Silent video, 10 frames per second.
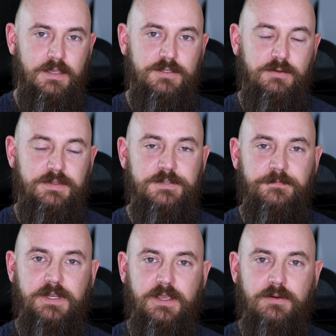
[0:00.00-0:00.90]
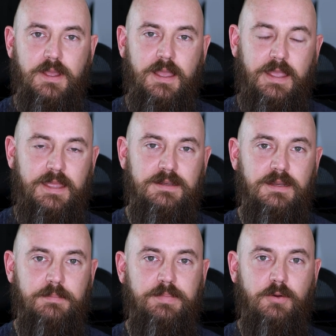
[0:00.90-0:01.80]
So in this video, I ended
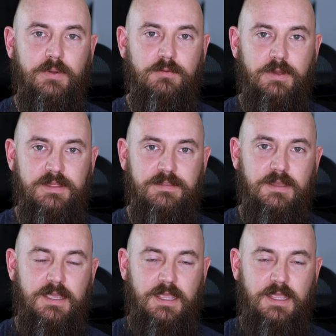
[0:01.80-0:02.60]
up going with